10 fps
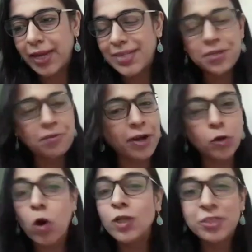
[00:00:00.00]

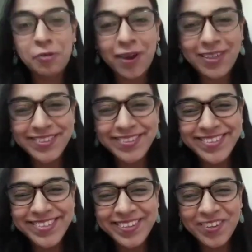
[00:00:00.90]
integrate all
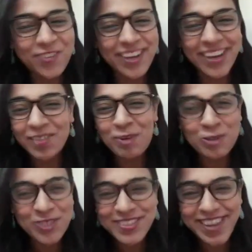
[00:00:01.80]
generations. Forget
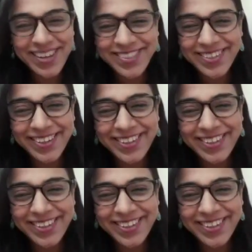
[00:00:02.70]
about just Gen Z.